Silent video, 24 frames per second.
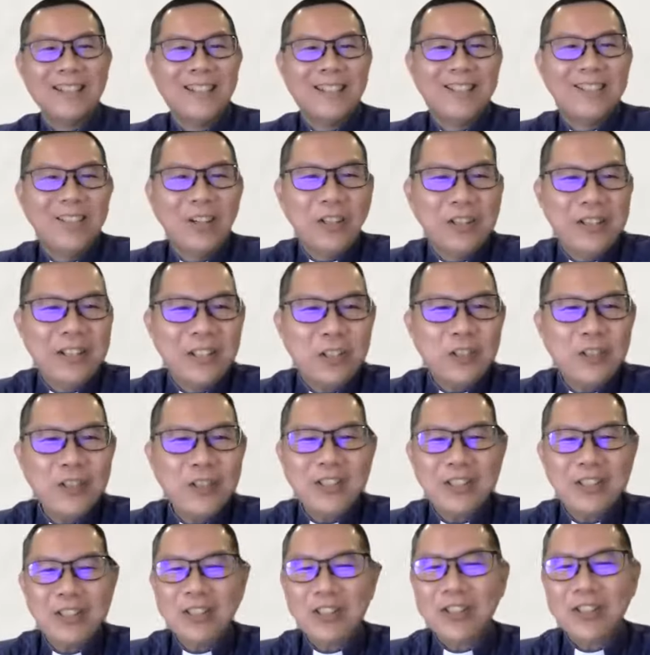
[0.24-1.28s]
Oh, dear
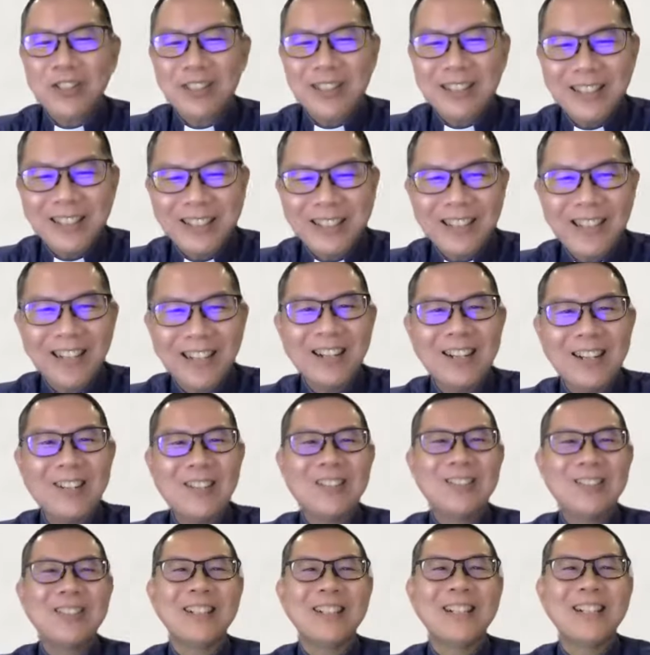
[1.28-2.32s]
church,
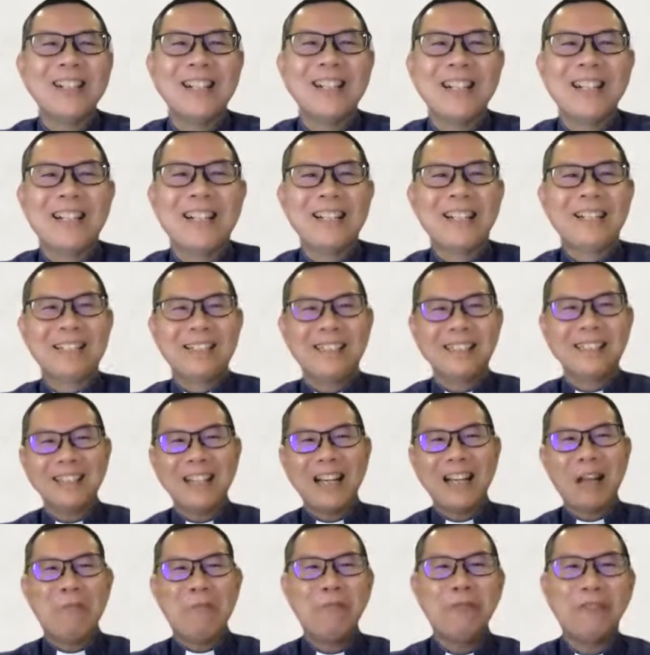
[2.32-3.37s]
how
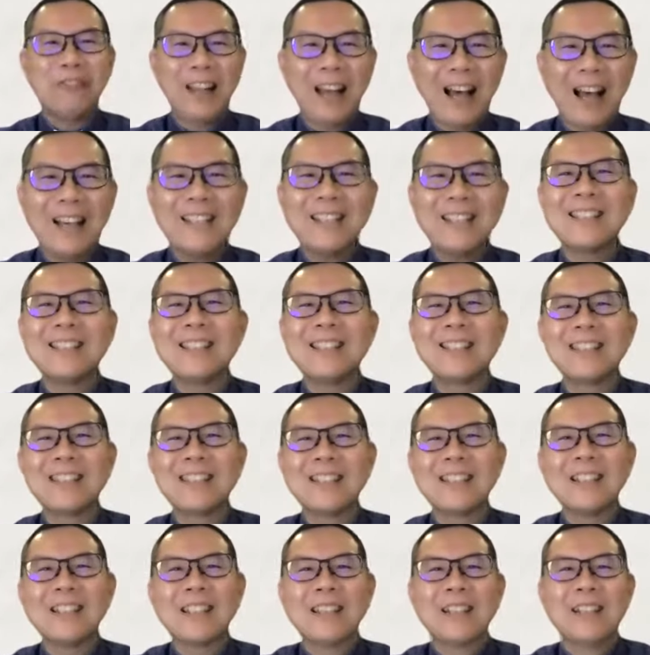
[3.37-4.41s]
time
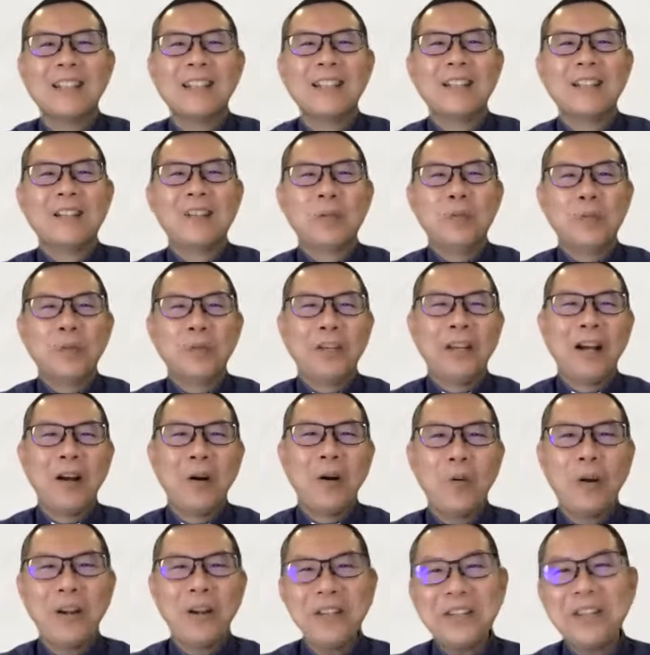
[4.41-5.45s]
flies. We are
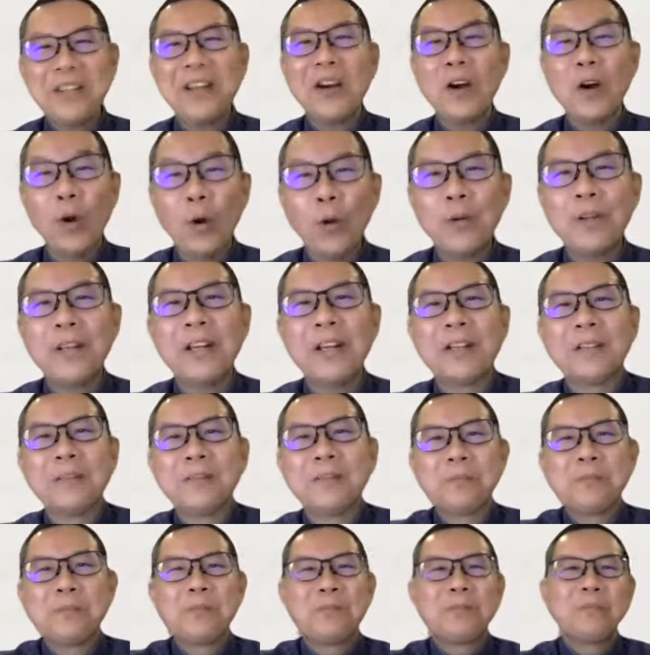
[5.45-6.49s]
1 year older.
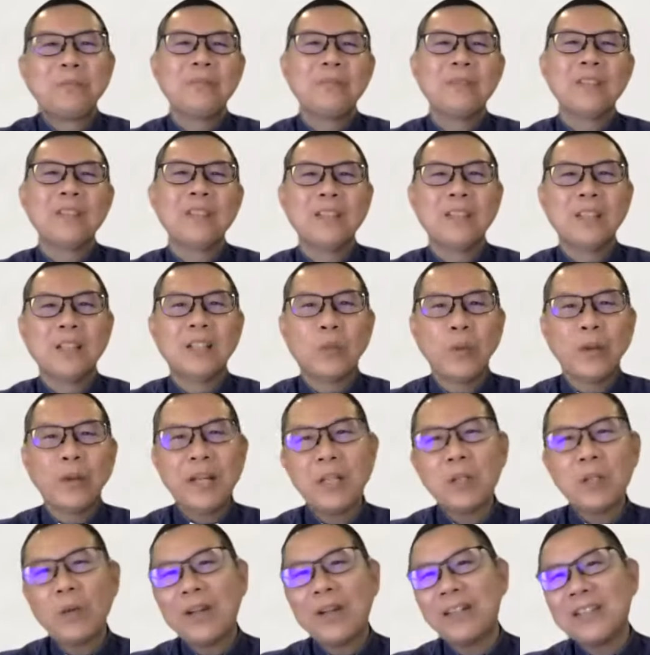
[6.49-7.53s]

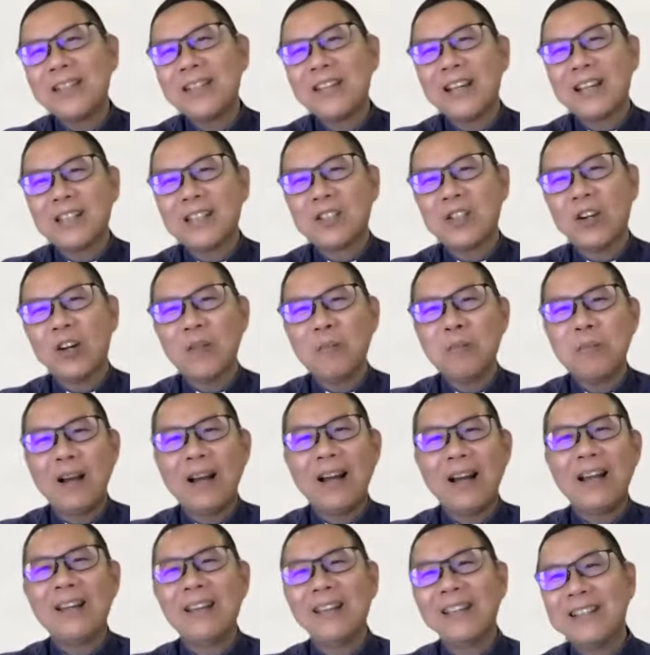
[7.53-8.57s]
2020 has gone
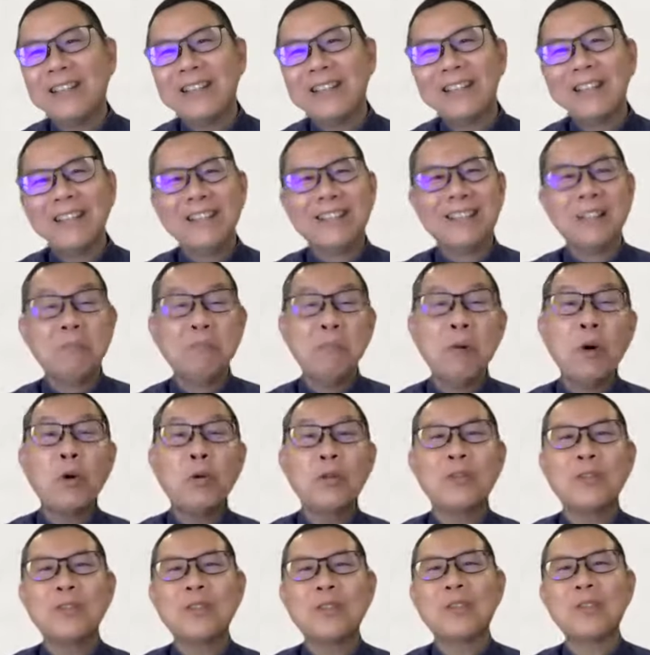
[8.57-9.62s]
by in the
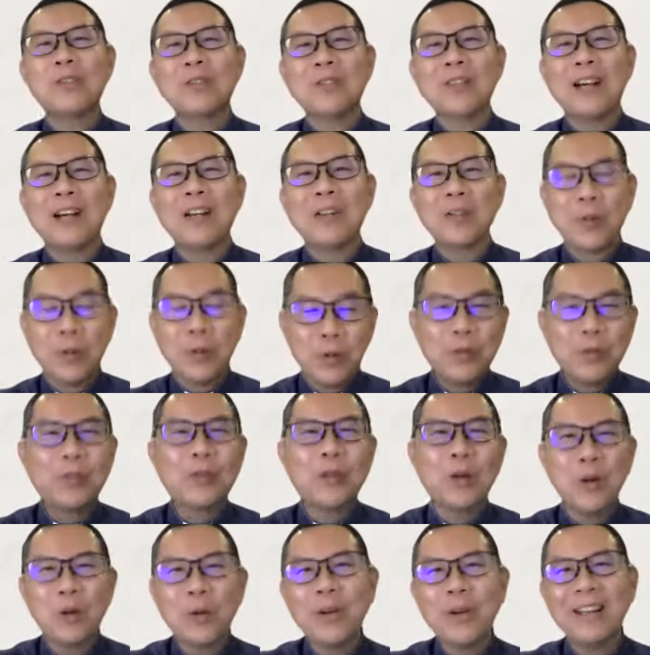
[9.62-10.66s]
most
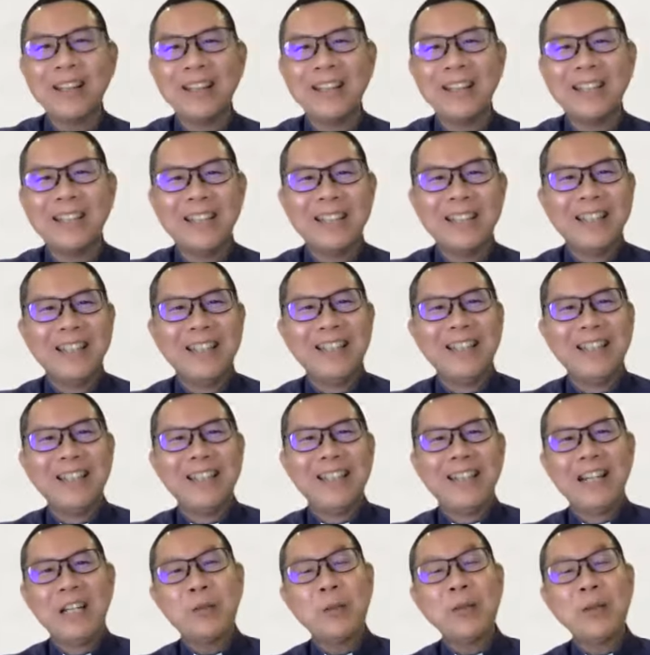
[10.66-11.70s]
unusual way.
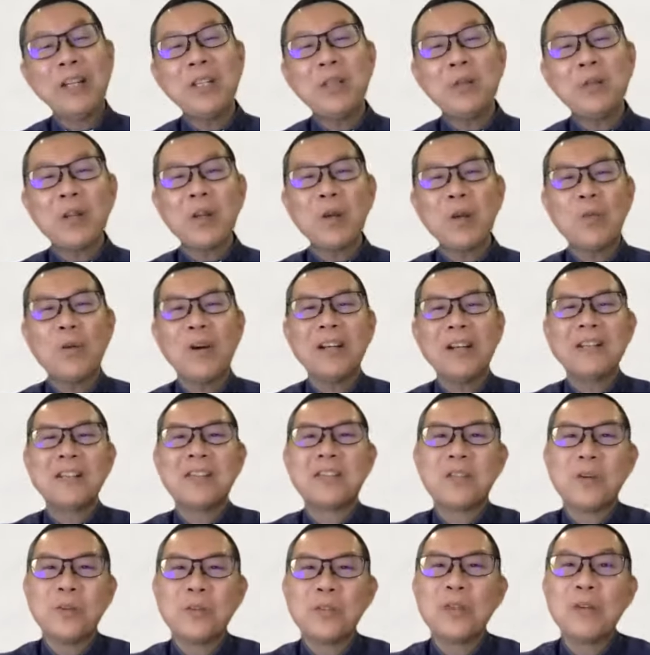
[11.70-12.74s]
And 2021
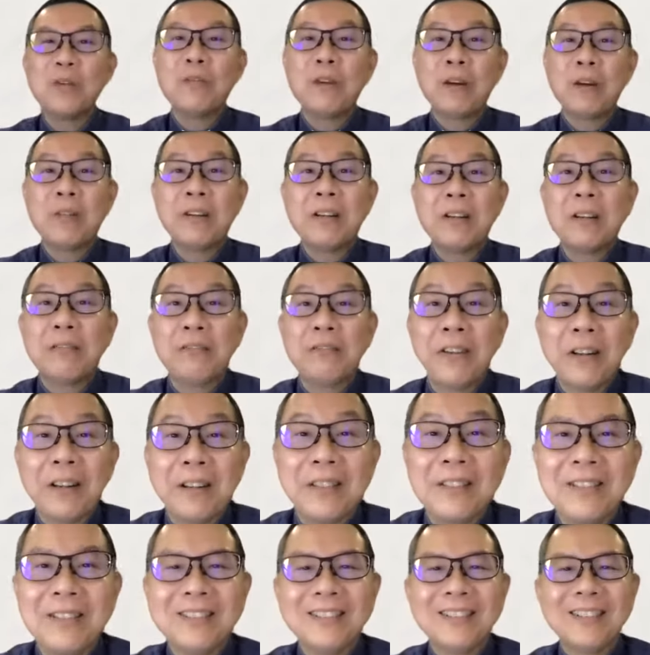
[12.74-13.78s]
is also very
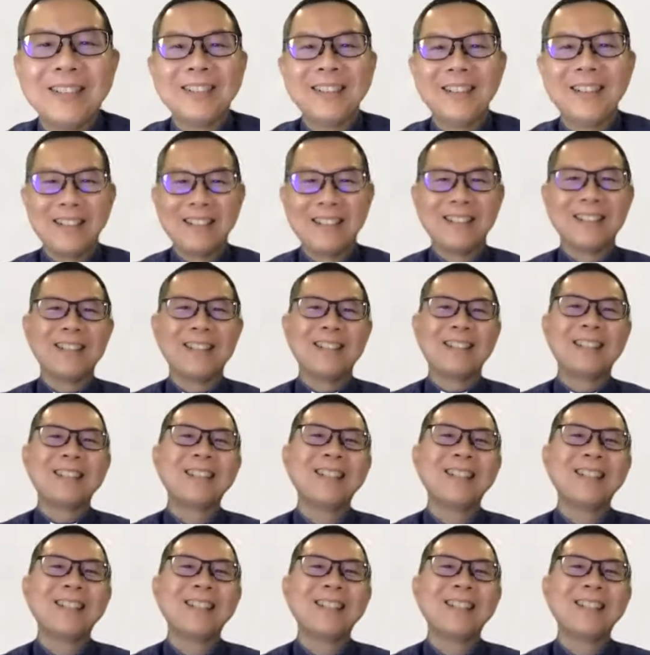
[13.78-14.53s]
different, isn't it?